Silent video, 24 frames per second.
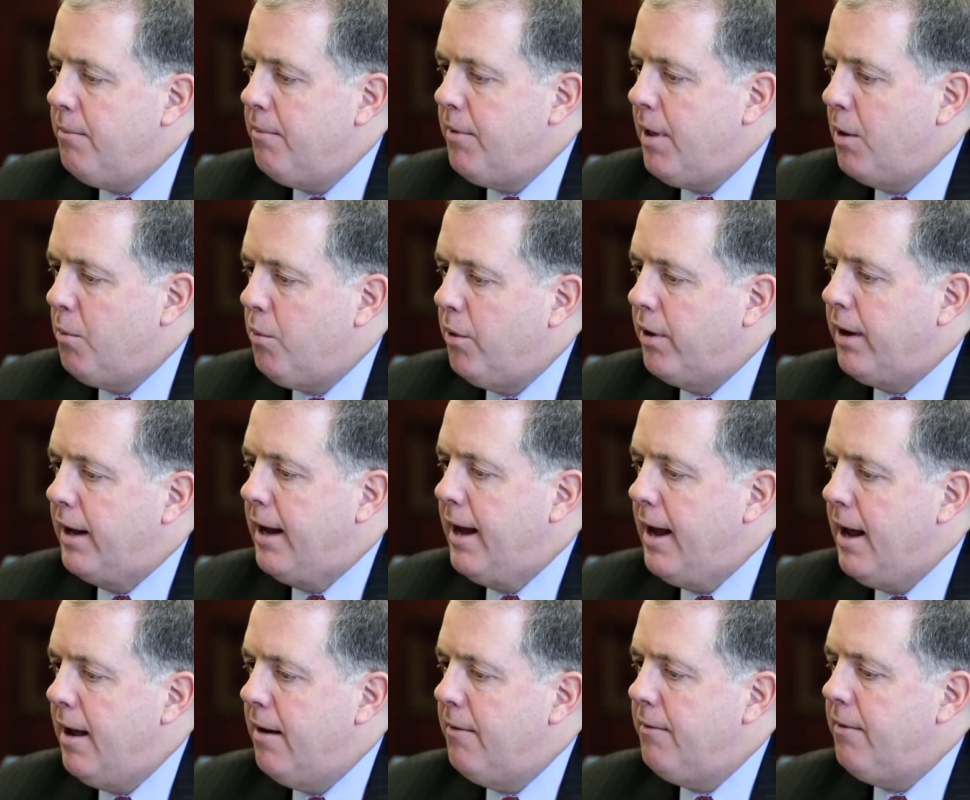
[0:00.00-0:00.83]
that will
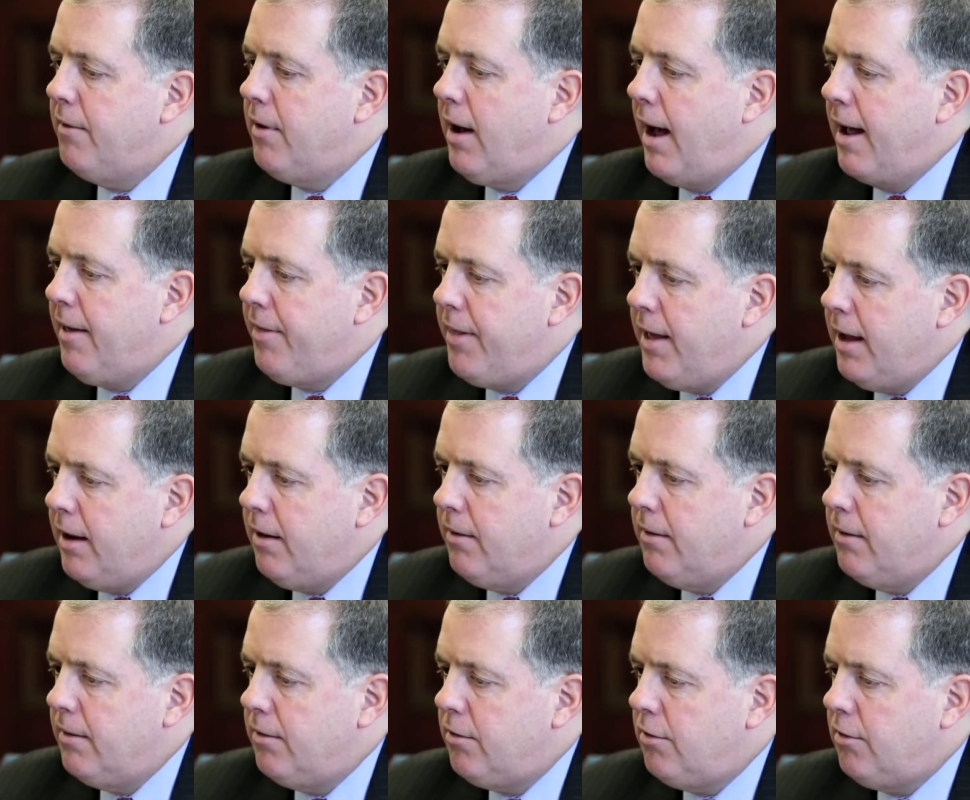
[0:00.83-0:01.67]
give, I
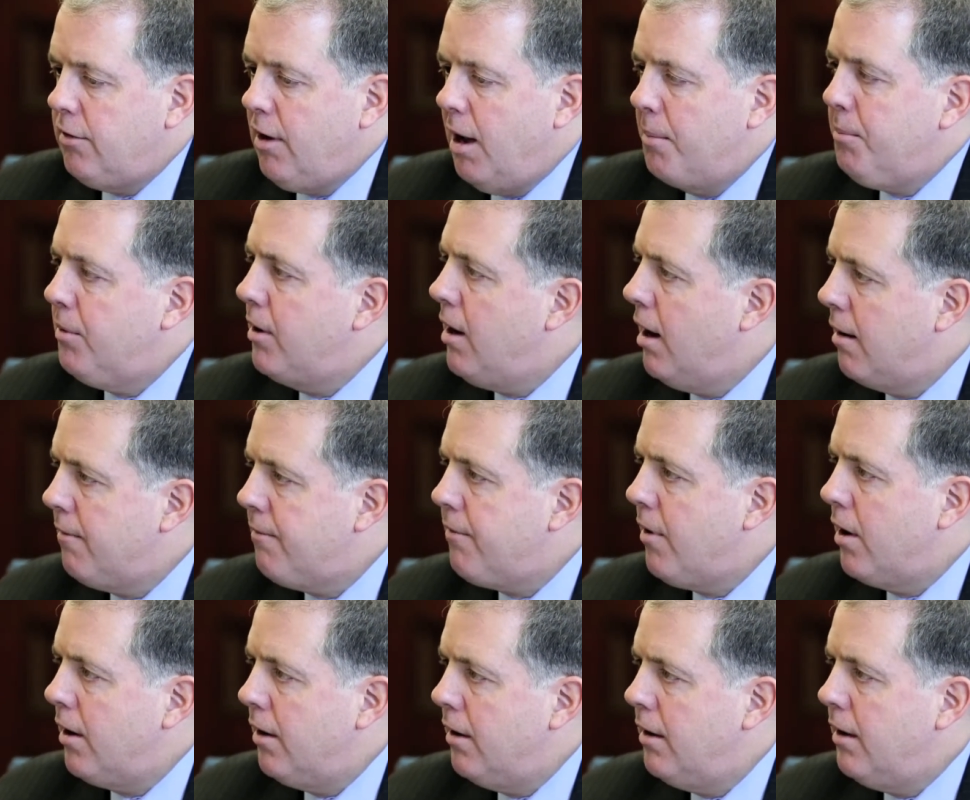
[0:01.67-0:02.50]
think, some
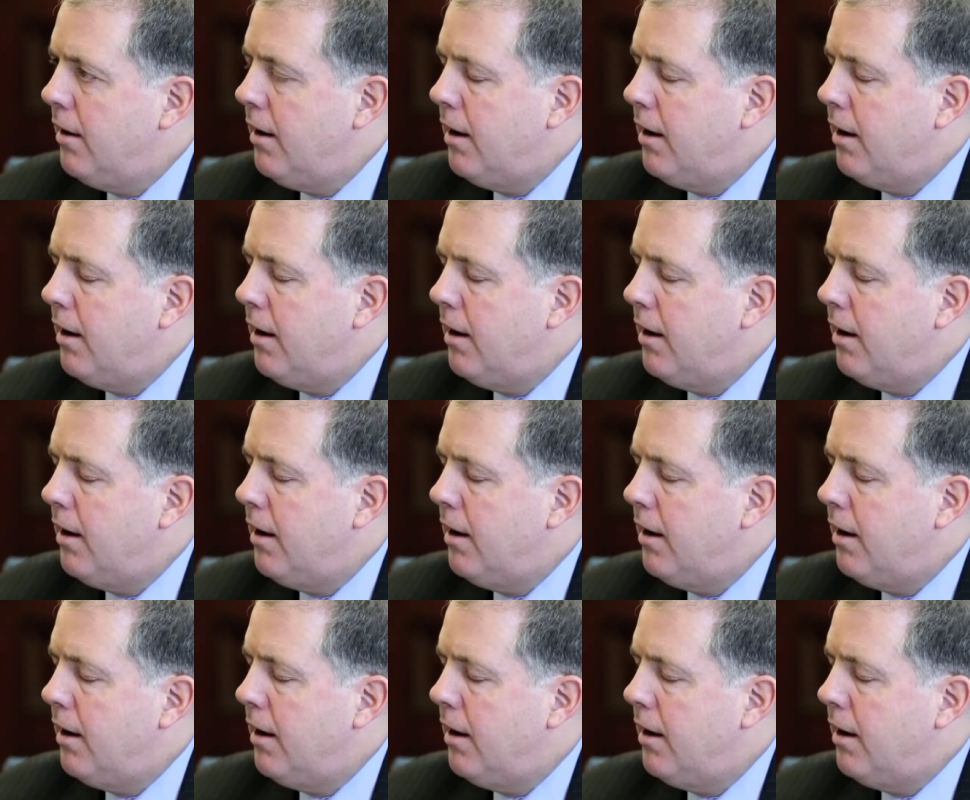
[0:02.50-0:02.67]
comfort